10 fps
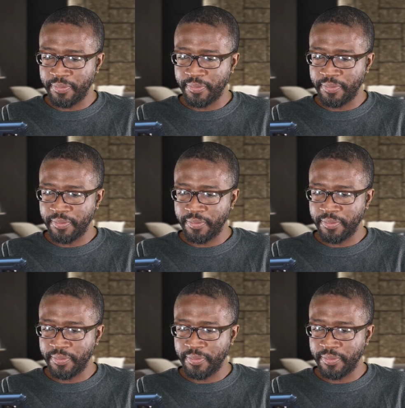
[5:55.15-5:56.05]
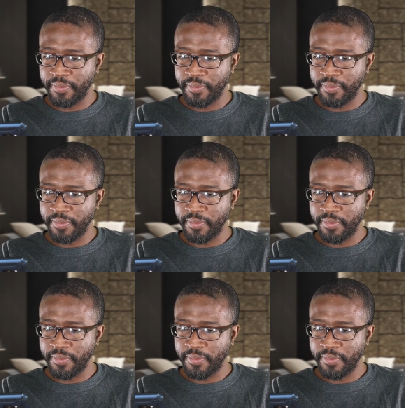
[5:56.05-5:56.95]

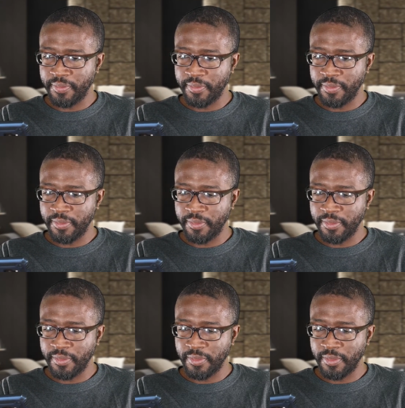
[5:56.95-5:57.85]
No one is speaking in this clip.